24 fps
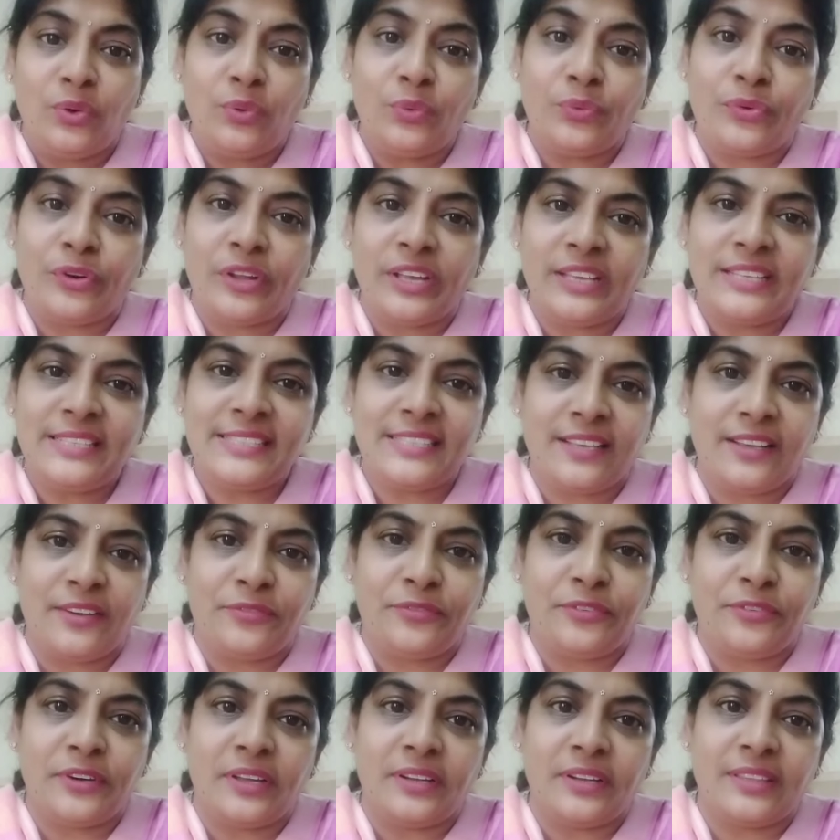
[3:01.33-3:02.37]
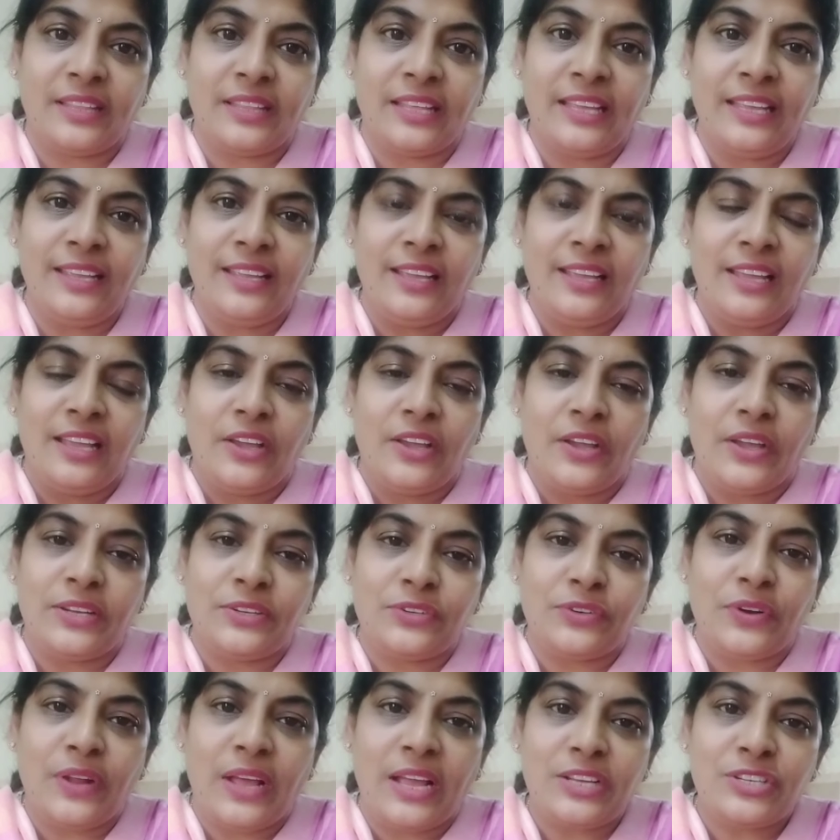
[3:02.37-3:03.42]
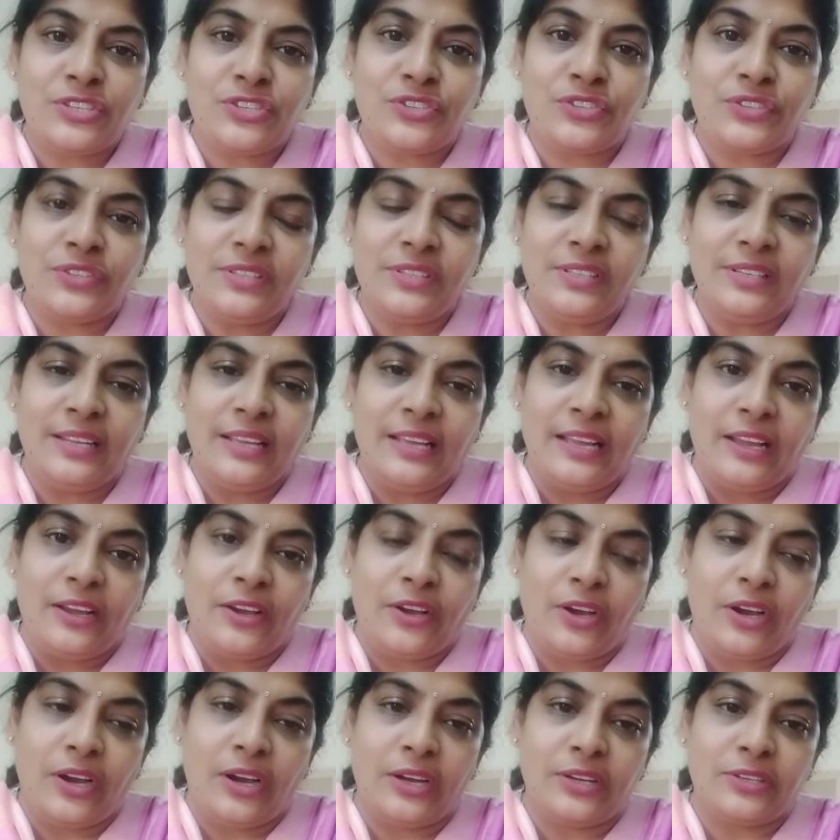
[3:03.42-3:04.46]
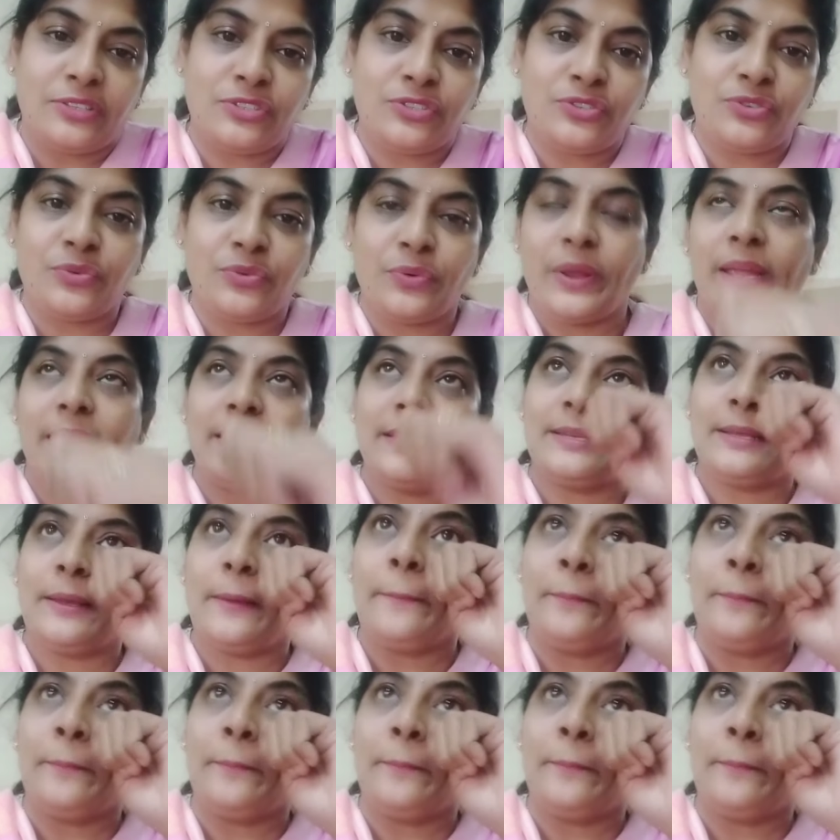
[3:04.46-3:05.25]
rise for the international trade.